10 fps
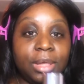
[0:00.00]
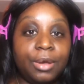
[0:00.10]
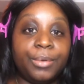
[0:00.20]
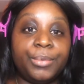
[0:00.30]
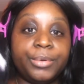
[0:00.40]

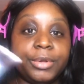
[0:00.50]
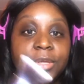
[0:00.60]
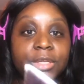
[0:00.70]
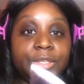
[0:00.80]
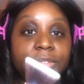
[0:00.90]
or you could
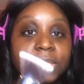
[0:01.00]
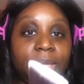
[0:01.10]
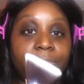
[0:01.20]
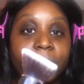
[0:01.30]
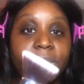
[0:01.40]
use a
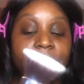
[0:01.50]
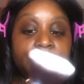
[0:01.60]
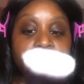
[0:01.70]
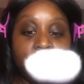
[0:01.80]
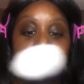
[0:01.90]
brush.
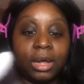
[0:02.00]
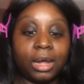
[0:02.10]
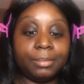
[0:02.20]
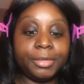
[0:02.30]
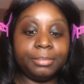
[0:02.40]
I'm
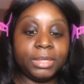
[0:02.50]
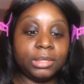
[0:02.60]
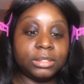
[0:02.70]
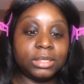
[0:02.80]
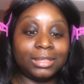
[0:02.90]
going to be
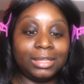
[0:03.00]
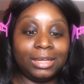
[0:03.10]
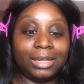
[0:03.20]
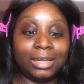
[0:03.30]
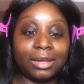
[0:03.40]
using the
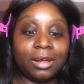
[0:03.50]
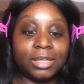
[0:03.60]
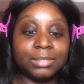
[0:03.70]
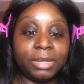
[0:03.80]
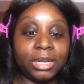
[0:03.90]
It
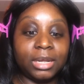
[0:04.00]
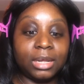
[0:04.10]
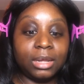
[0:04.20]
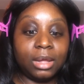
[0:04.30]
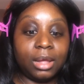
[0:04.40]
Cosmetic
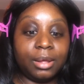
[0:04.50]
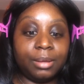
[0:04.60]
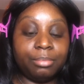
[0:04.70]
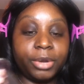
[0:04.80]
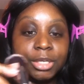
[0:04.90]

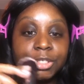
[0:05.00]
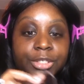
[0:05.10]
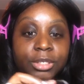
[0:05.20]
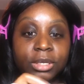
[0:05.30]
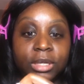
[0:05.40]
brush,
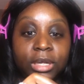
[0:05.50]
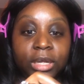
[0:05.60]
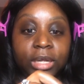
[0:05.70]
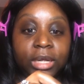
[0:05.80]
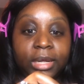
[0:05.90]

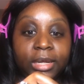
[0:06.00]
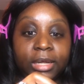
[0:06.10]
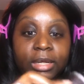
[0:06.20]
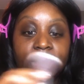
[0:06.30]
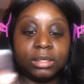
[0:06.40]

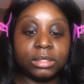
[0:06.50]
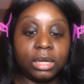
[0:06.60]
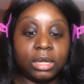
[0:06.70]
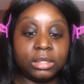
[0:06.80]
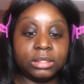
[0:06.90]
and
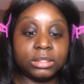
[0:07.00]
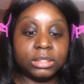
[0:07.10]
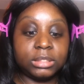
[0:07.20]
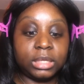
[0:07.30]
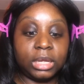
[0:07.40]
this is
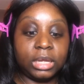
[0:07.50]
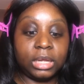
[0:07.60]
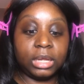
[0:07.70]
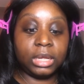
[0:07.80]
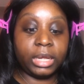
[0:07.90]

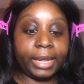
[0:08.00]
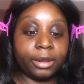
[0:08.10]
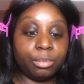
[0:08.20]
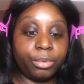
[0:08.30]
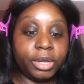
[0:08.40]
a
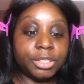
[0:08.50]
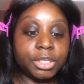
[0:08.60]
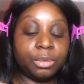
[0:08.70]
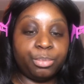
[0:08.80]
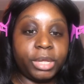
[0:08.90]
airbrush
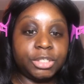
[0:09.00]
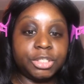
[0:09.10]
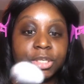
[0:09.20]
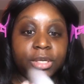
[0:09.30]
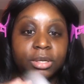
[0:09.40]

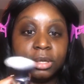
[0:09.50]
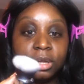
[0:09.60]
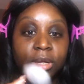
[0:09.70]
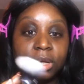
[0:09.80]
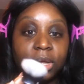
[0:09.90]
complexion
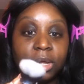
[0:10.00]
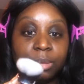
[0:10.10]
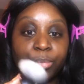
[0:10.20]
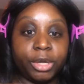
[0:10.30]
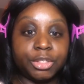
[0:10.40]

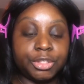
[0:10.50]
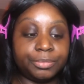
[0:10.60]
brush.